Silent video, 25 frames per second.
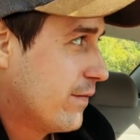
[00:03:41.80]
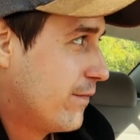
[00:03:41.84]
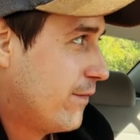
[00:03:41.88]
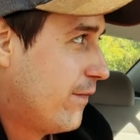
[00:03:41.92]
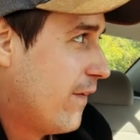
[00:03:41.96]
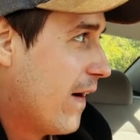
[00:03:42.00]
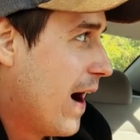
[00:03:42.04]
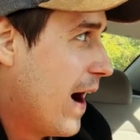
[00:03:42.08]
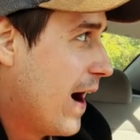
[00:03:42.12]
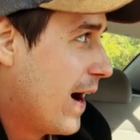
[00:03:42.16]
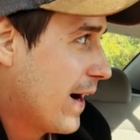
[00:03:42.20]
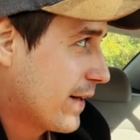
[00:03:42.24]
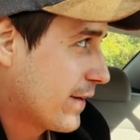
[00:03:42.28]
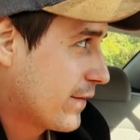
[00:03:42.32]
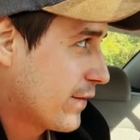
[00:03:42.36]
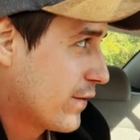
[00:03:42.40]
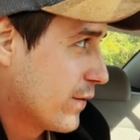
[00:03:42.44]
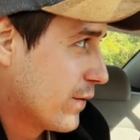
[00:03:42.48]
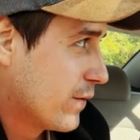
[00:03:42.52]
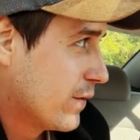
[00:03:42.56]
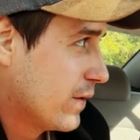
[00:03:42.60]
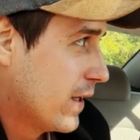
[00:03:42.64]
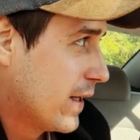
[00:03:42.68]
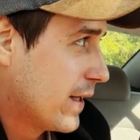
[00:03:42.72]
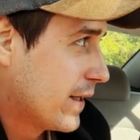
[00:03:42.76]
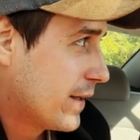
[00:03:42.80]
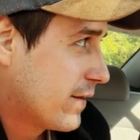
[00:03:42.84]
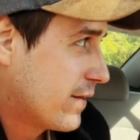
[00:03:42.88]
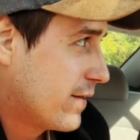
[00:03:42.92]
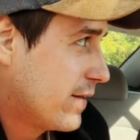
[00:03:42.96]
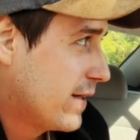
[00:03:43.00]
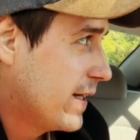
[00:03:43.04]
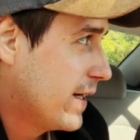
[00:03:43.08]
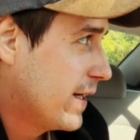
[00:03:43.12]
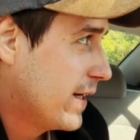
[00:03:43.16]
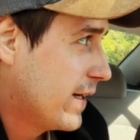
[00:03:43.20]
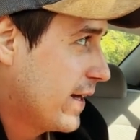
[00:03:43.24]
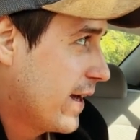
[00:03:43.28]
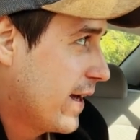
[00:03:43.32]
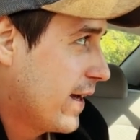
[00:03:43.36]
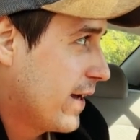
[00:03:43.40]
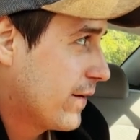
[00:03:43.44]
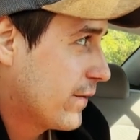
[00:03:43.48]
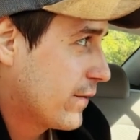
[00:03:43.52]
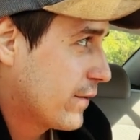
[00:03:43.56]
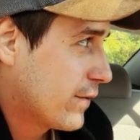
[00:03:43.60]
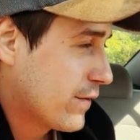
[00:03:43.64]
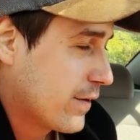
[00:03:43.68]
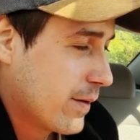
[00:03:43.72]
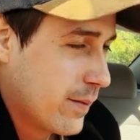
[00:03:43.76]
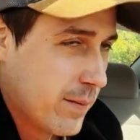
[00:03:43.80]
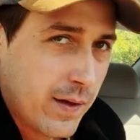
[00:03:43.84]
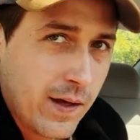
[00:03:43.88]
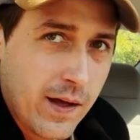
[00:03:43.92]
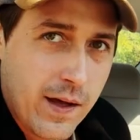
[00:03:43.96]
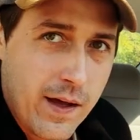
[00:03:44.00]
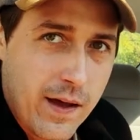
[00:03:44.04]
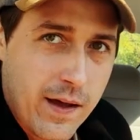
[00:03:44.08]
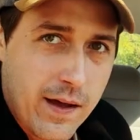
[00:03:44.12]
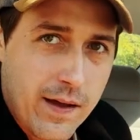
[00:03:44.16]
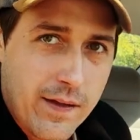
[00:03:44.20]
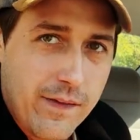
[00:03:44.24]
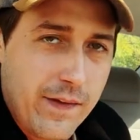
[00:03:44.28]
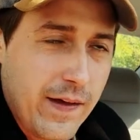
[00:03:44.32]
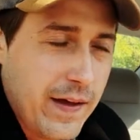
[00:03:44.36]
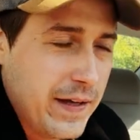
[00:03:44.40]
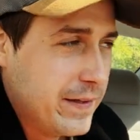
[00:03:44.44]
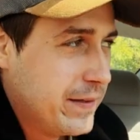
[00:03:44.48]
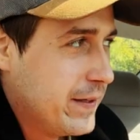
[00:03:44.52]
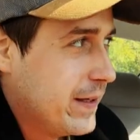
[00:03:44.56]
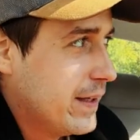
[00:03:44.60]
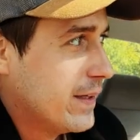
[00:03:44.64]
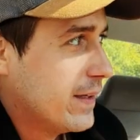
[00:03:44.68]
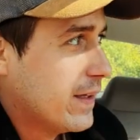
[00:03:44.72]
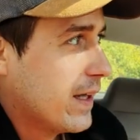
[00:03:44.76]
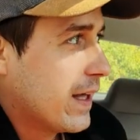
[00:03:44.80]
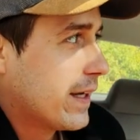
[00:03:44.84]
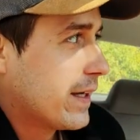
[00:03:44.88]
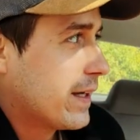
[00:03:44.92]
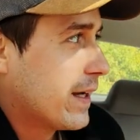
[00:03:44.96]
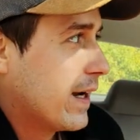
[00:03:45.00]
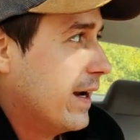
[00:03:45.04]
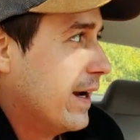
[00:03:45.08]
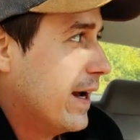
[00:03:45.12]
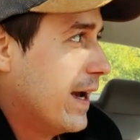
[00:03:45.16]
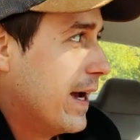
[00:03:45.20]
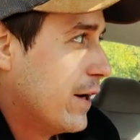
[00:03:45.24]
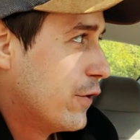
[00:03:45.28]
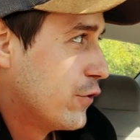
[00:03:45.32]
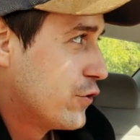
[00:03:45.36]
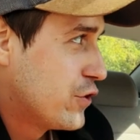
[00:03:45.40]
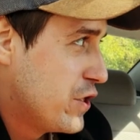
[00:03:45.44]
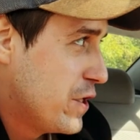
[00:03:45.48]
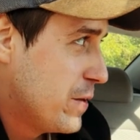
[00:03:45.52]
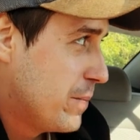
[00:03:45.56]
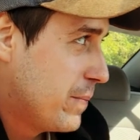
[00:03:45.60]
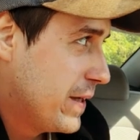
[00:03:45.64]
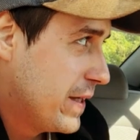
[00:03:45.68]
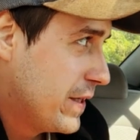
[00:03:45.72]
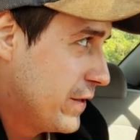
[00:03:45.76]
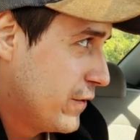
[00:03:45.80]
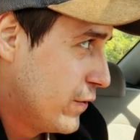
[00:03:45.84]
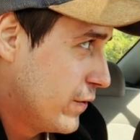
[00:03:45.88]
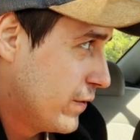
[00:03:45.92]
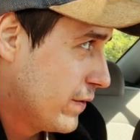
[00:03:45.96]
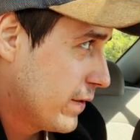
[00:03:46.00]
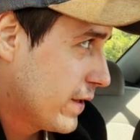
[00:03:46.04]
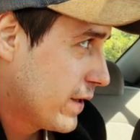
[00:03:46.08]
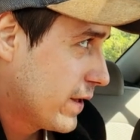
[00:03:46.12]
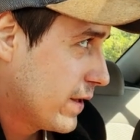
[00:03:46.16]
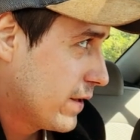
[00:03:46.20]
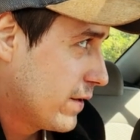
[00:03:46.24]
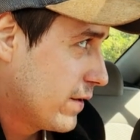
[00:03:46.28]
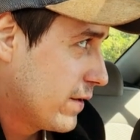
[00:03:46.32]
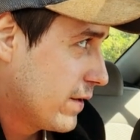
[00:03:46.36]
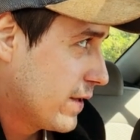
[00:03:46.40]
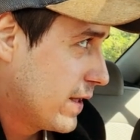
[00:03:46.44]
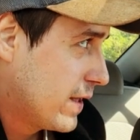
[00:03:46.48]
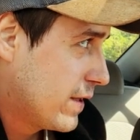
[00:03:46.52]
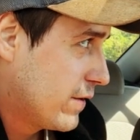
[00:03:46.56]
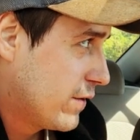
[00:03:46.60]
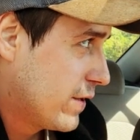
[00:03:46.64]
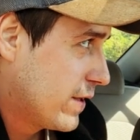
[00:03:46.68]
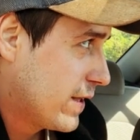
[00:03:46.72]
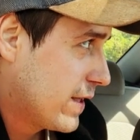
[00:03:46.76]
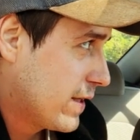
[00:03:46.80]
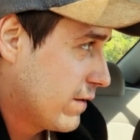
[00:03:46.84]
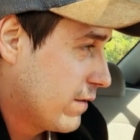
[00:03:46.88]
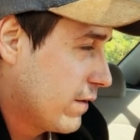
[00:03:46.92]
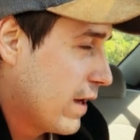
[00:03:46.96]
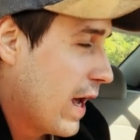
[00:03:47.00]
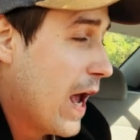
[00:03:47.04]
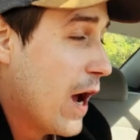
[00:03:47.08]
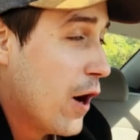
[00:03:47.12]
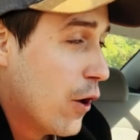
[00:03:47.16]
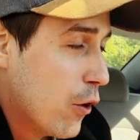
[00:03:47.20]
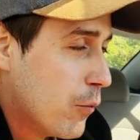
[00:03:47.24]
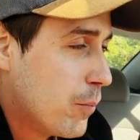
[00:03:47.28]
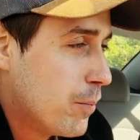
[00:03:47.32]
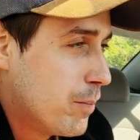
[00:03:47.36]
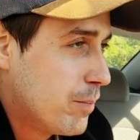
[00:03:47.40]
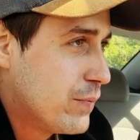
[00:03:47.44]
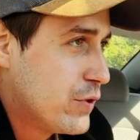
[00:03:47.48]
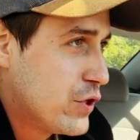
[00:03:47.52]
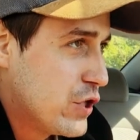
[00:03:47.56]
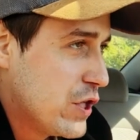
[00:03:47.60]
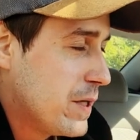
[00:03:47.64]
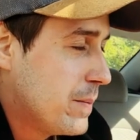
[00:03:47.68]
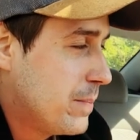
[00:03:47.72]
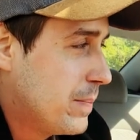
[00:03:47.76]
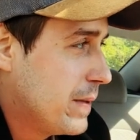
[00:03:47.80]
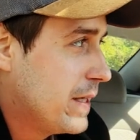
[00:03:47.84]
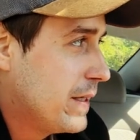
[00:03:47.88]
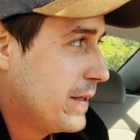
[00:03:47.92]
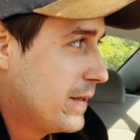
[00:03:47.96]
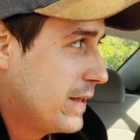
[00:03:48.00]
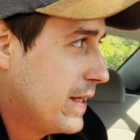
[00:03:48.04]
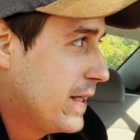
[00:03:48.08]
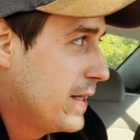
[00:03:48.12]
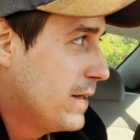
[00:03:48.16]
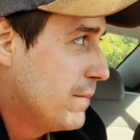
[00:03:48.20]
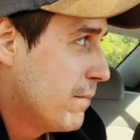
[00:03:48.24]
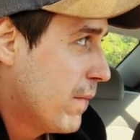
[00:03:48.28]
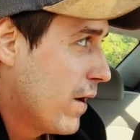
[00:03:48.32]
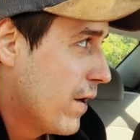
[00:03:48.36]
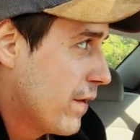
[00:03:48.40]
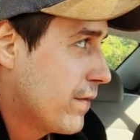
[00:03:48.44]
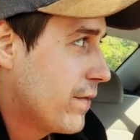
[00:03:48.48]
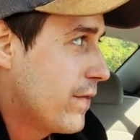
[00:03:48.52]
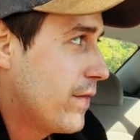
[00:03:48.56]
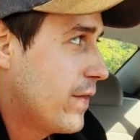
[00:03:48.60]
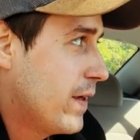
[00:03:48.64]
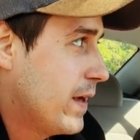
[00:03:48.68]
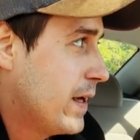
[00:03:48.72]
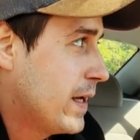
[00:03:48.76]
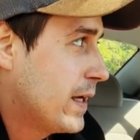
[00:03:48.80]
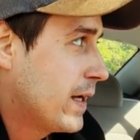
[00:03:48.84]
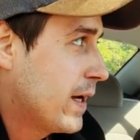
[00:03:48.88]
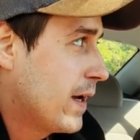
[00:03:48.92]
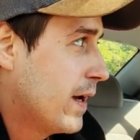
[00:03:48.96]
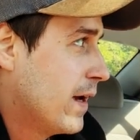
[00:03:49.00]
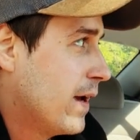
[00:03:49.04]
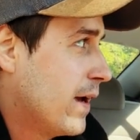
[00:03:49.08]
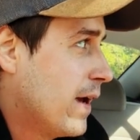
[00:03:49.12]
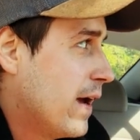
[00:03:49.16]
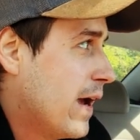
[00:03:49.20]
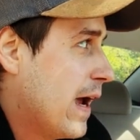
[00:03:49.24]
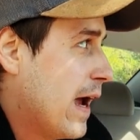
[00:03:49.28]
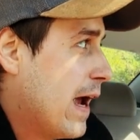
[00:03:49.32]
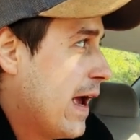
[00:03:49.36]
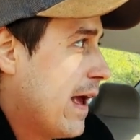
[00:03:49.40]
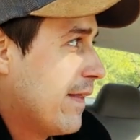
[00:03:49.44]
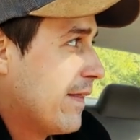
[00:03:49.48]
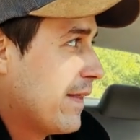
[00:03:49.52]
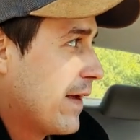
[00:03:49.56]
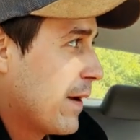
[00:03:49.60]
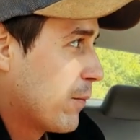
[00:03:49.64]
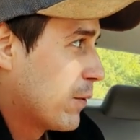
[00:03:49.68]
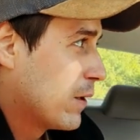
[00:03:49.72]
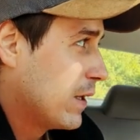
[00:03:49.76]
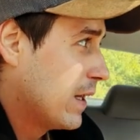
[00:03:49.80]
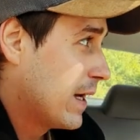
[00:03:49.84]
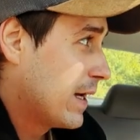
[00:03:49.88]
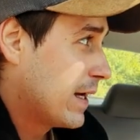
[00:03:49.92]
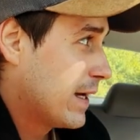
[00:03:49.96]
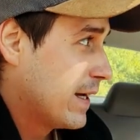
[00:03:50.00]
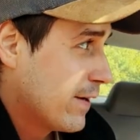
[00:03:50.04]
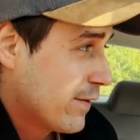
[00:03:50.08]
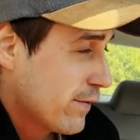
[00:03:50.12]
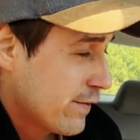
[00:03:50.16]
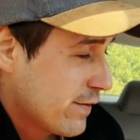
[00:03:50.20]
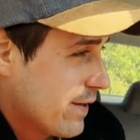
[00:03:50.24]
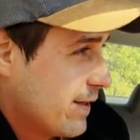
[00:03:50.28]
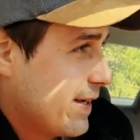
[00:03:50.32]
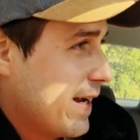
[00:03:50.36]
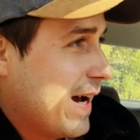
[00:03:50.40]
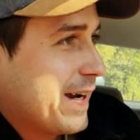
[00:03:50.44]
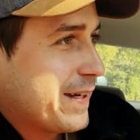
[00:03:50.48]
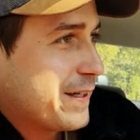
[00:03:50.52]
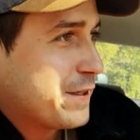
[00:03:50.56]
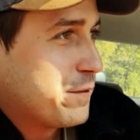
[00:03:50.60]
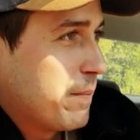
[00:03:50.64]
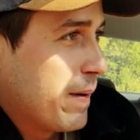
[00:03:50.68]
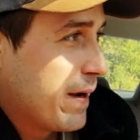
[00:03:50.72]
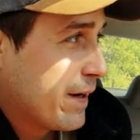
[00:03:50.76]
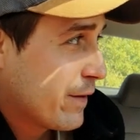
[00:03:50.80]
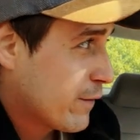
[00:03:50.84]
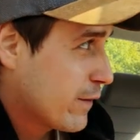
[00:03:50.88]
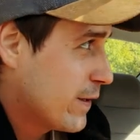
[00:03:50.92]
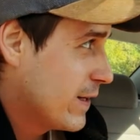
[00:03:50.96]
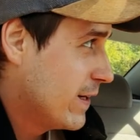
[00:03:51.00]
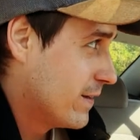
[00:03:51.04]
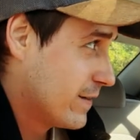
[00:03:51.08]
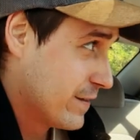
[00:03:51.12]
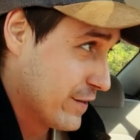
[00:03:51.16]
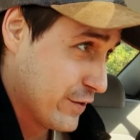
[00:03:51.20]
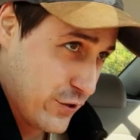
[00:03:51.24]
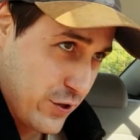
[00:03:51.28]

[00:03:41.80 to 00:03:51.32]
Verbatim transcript: Fox or like CNN or something. They did like a LGBT LGBT month thing. Yeah. And they were like, here's a documentary on